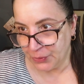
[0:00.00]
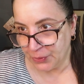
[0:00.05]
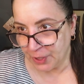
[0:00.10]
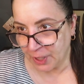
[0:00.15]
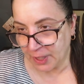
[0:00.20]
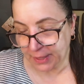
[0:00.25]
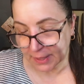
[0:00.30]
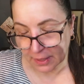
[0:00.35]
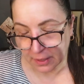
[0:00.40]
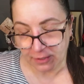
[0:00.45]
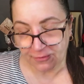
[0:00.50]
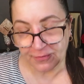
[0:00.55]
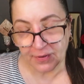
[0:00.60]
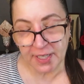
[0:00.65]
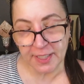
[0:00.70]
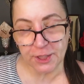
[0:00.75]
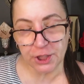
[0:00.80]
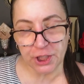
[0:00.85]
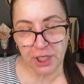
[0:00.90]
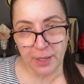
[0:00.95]
a
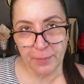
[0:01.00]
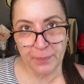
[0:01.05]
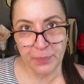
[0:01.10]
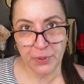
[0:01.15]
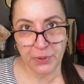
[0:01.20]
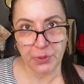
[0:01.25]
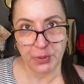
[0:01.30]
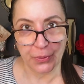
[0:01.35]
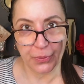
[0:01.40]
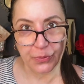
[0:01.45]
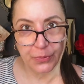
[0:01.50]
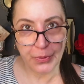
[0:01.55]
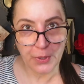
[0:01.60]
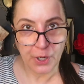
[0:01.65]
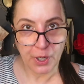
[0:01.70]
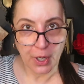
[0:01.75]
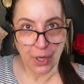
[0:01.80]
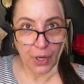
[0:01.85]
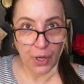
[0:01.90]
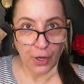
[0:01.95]
clarifying shampoo
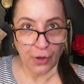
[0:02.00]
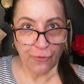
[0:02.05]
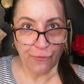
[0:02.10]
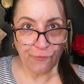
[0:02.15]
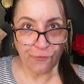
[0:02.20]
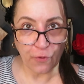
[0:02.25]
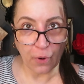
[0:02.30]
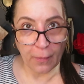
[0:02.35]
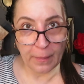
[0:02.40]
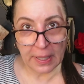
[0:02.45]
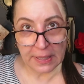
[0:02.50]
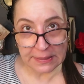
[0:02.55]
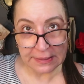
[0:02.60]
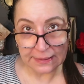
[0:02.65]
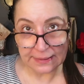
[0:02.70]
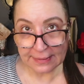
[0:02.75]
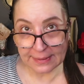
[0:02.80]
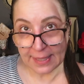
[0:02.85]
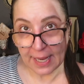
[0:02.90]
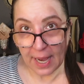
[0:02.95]
for my
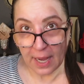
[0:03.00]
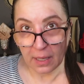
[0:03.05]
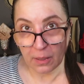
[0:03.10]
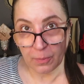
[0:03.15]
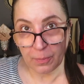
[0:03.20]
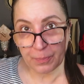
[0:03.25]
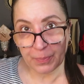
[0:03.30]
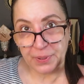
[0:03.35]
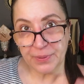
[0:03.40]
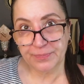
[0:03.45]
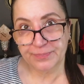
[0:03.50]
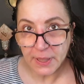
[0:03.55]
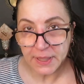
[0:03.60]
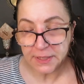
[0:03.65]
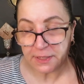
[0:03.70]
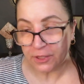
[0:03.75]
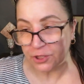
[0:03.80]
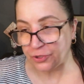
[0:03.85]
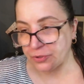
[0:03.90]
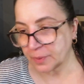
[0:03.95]
scalp, but
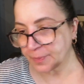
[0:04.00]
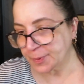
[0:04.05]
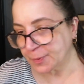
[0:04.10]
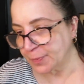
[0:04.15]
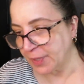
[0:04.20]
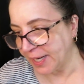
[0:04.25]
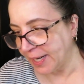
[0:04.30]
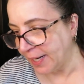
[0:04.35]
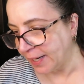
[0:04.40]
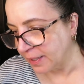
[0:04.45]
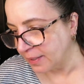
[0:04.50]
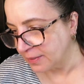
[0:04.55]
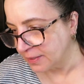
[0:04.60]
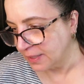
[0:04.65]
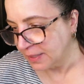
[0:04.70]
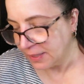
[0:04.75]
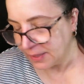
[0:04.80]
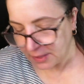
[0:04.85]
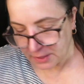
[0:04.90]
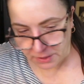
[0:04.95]
it strips my hair.
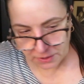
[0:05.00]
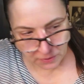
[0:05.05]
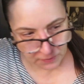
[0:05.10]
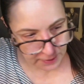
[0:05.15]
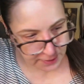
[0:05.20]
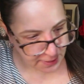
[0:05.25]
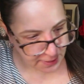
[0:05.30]
So I